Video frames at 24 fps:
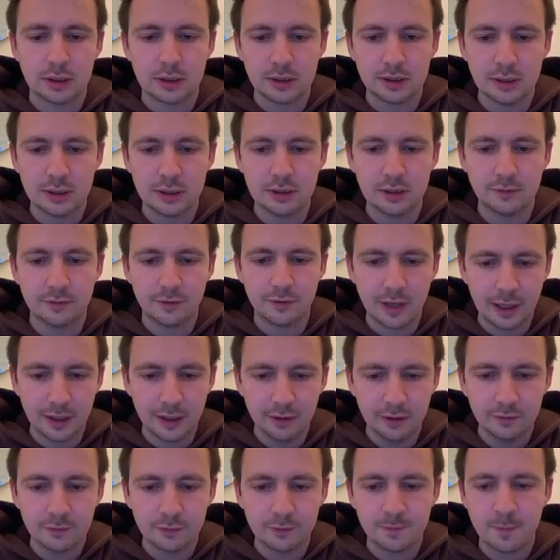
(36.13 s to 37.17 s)

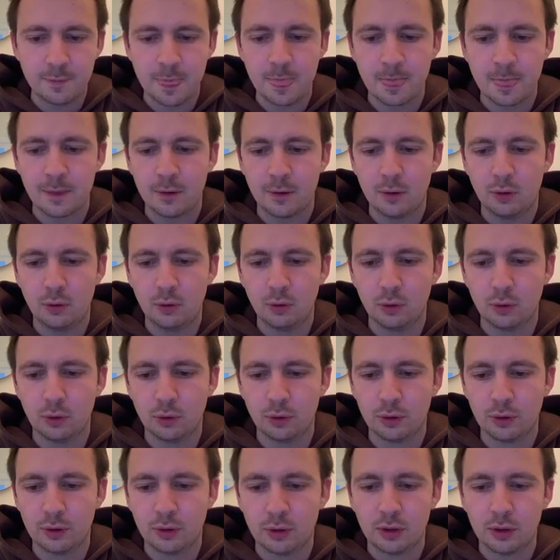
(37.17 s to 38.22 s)
d5
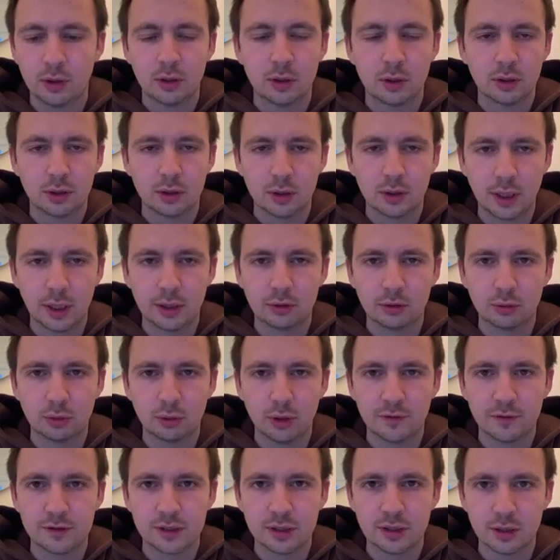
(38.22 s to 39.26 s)
or knight to
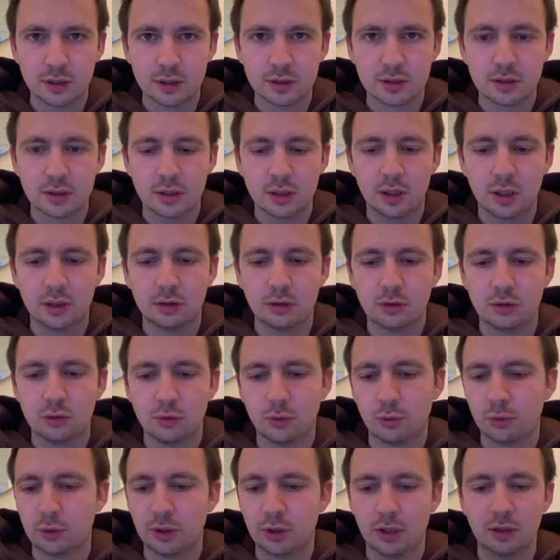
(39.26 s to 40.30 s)
f6, and you
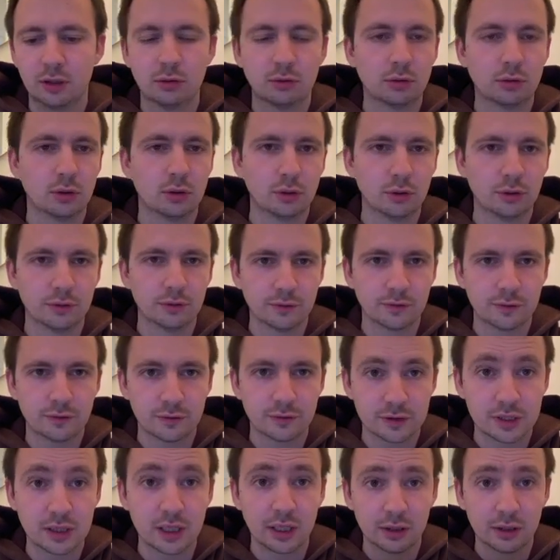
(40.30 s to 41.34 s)
will get into a lot of
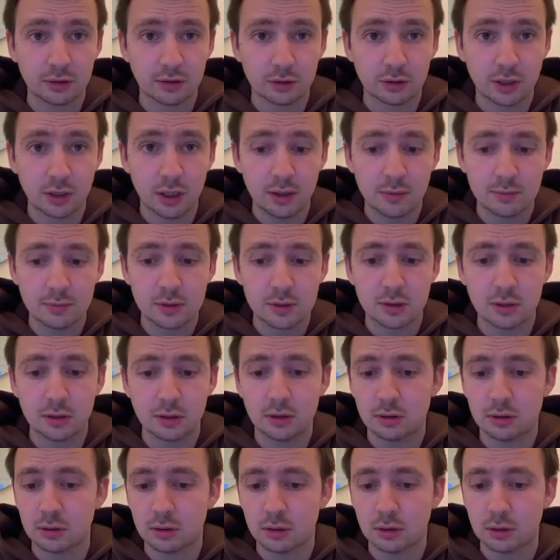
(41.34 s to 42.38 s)
standard games
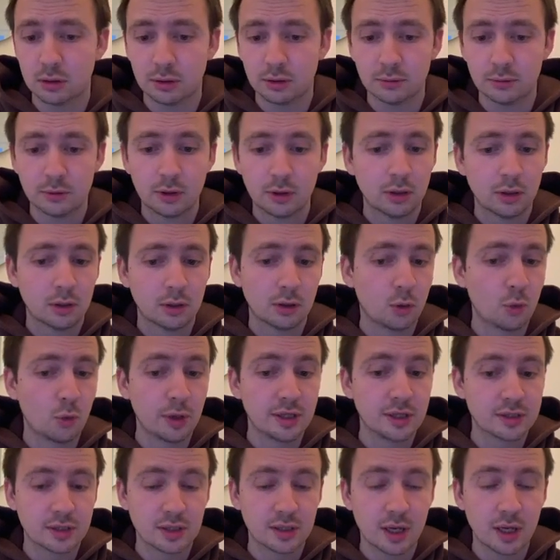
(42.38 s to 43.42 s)
in
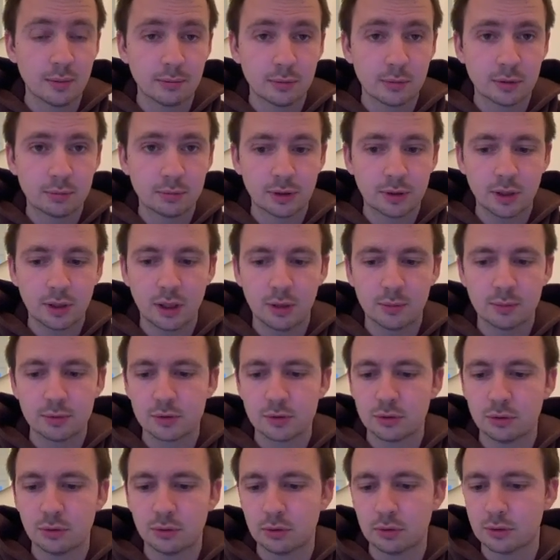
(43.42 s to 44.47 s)
Queen's Gambit perhaps,
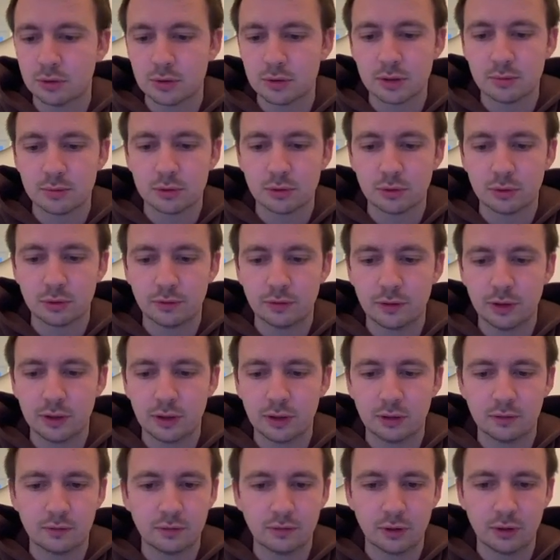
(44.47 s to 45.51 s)
or some sort of
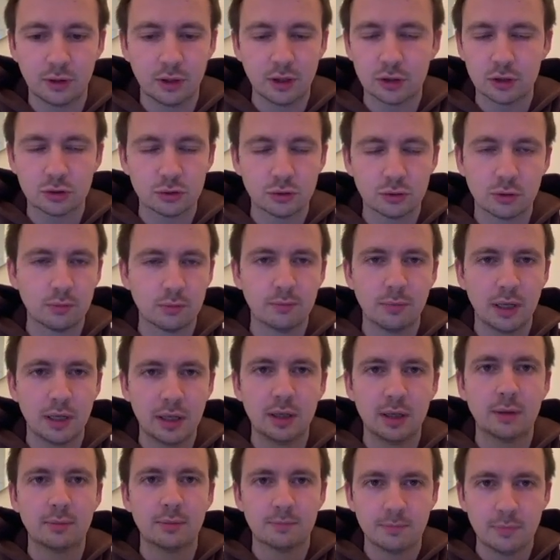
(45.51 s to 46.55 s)
Indian variation, or
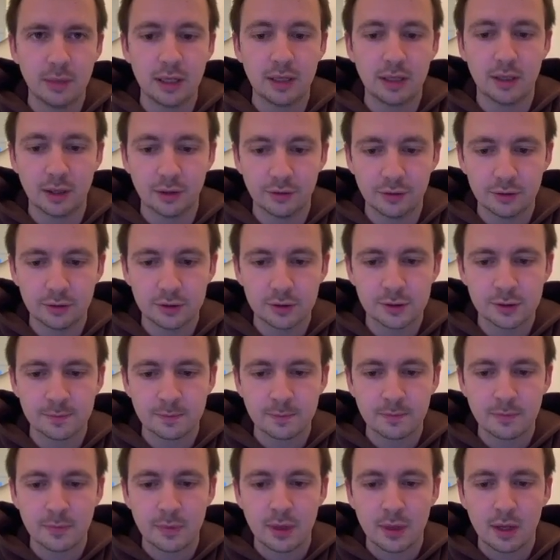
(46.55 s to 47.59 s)
many others,
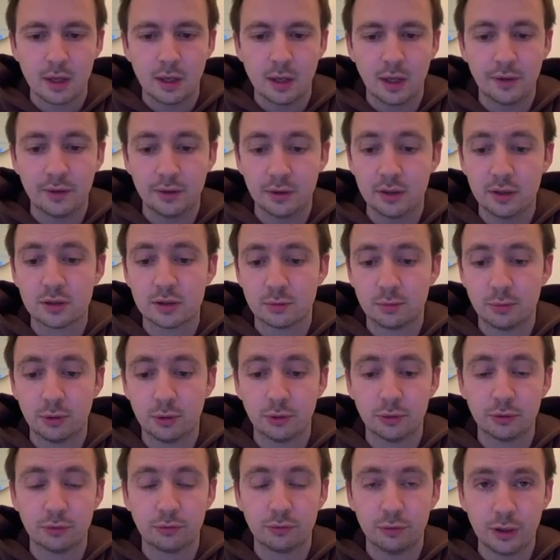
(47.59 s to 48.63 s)
and these are
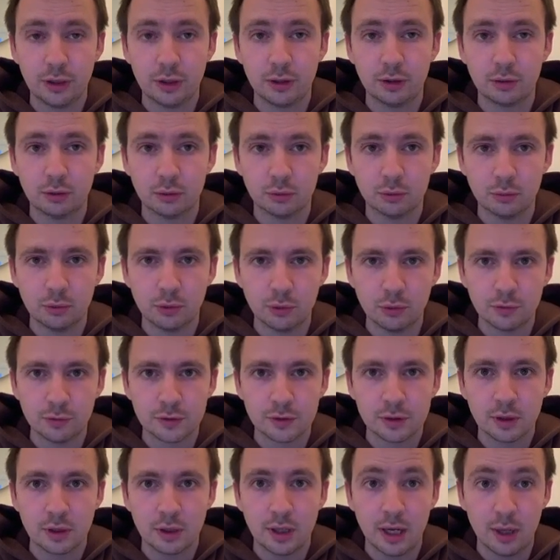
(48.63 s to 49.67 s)
both really good
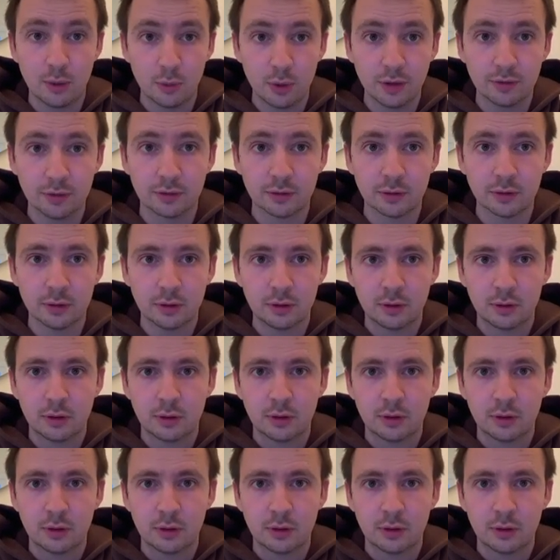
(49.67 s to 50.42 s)
moves. However,